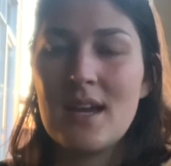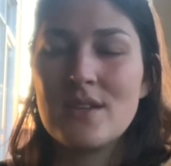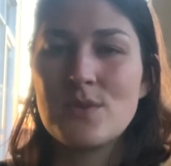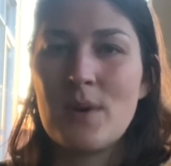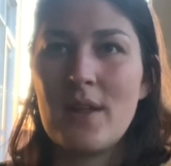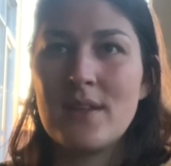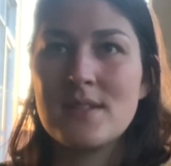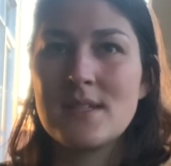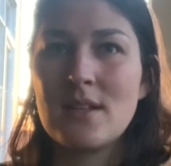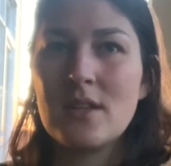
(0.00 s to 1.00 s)
as well
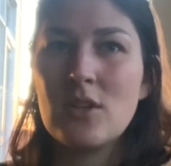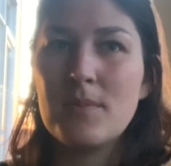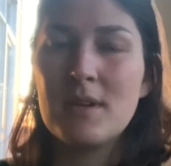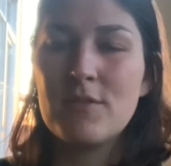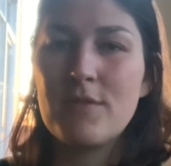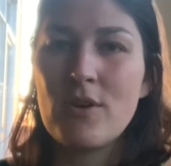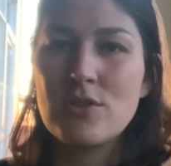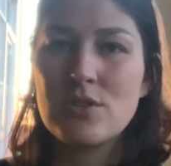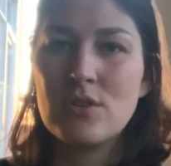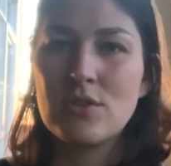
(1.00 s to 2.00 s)
as a little bit of
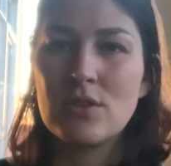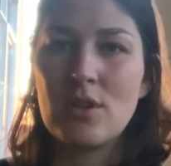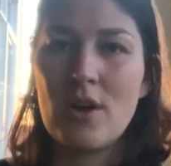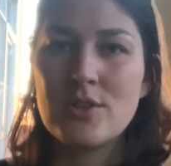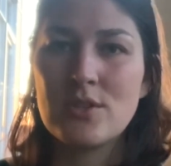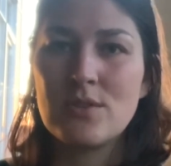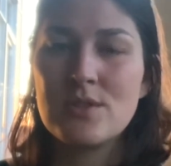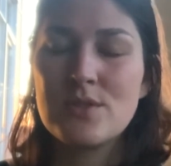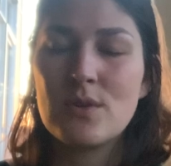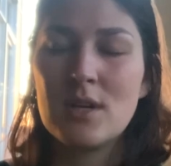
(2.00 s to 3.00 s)
functional neurological
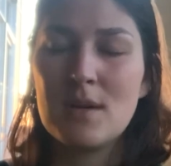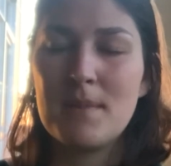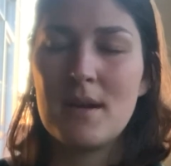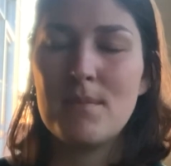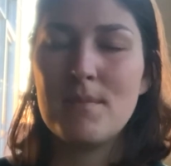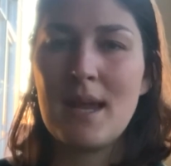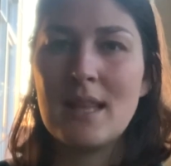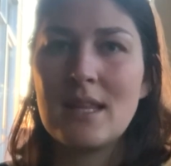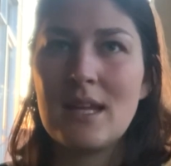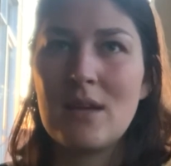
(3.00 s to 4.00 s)
disorder, but
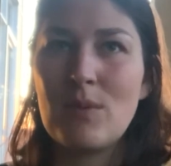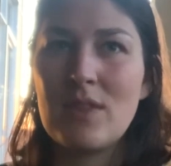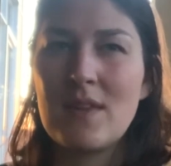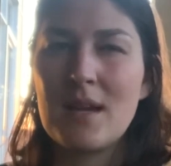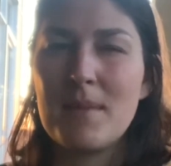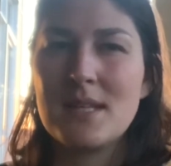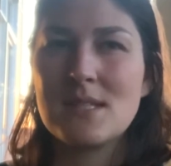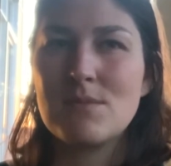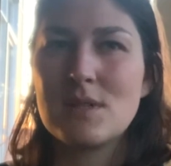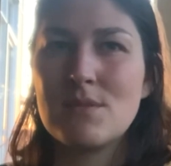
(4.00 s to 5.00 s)
mainly we think my
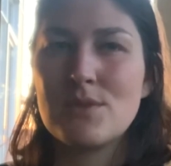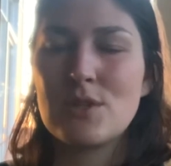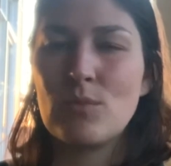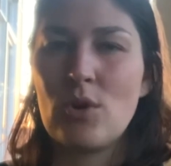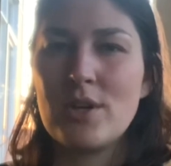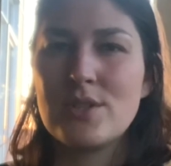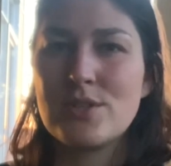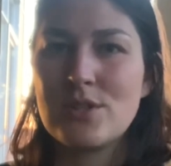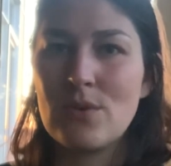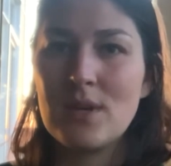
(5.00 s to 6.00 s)
symptoms are more
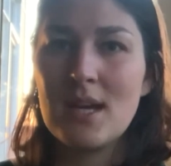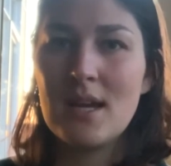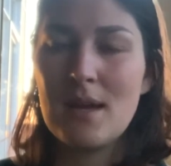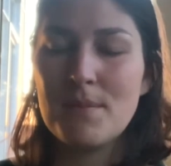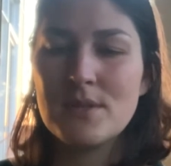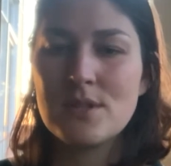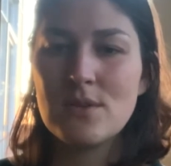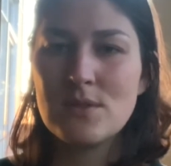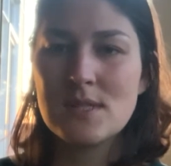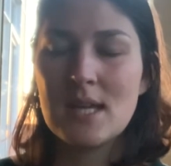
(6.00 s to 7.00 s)
dystonia
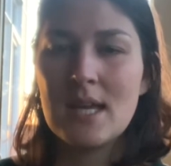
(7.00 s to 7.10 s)
episodes.